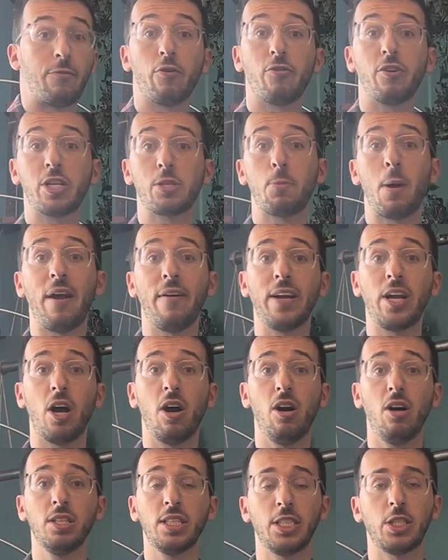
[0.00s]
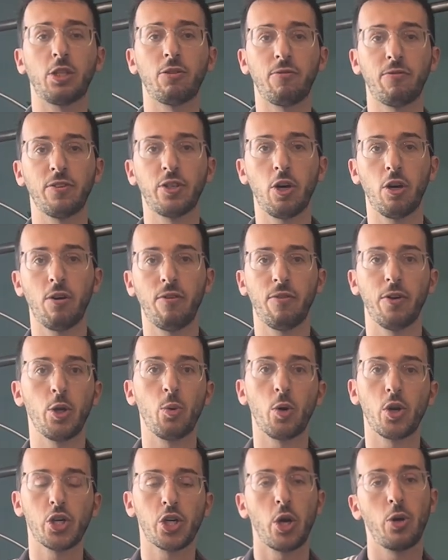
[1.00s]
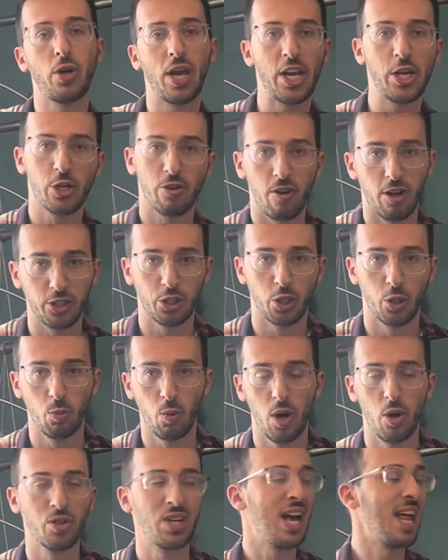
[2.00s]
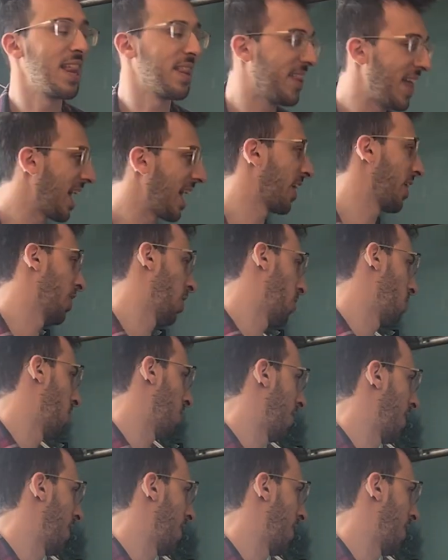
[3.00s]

you're an aspiring artist or photographer and you want to showcase your art to the world, that can go on